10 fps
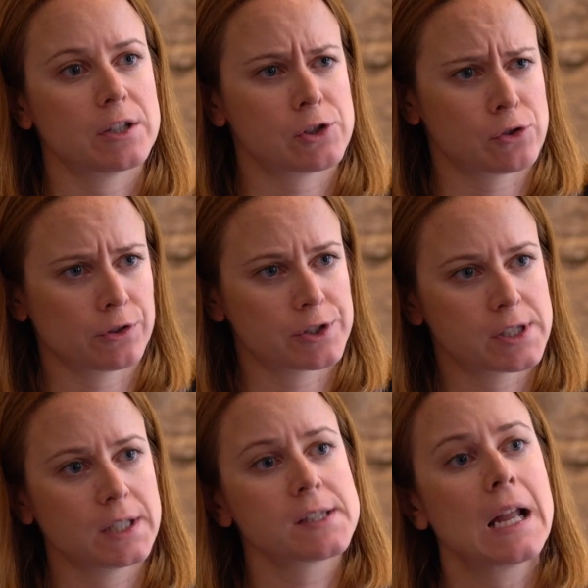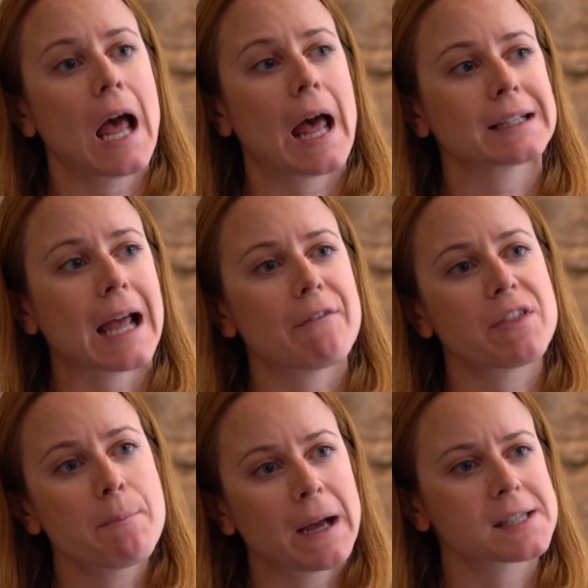resources and have
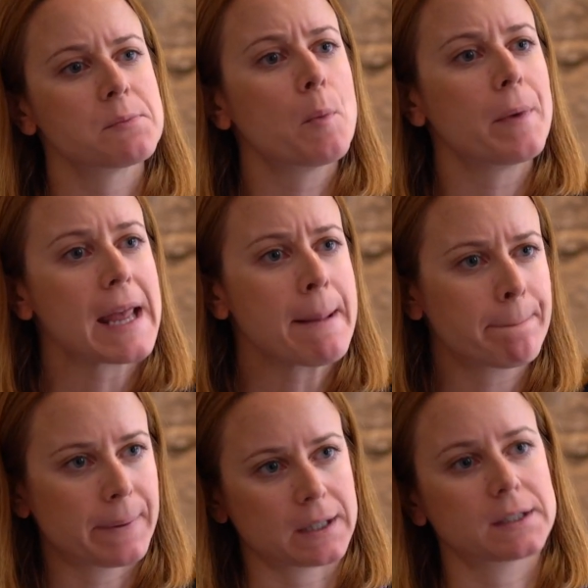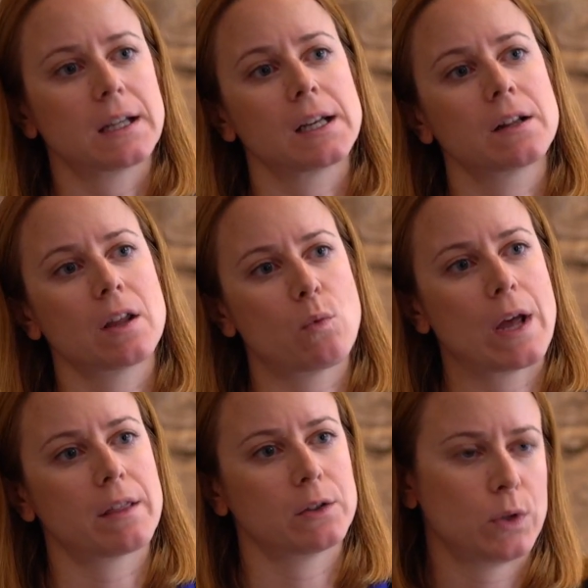the maximum impact in the
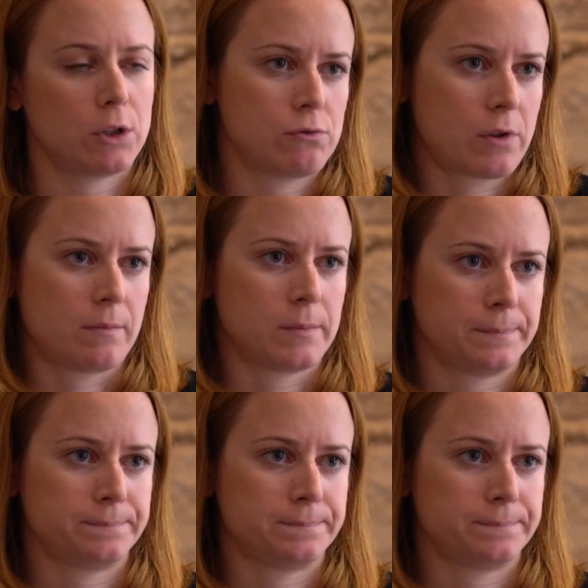way that we use them?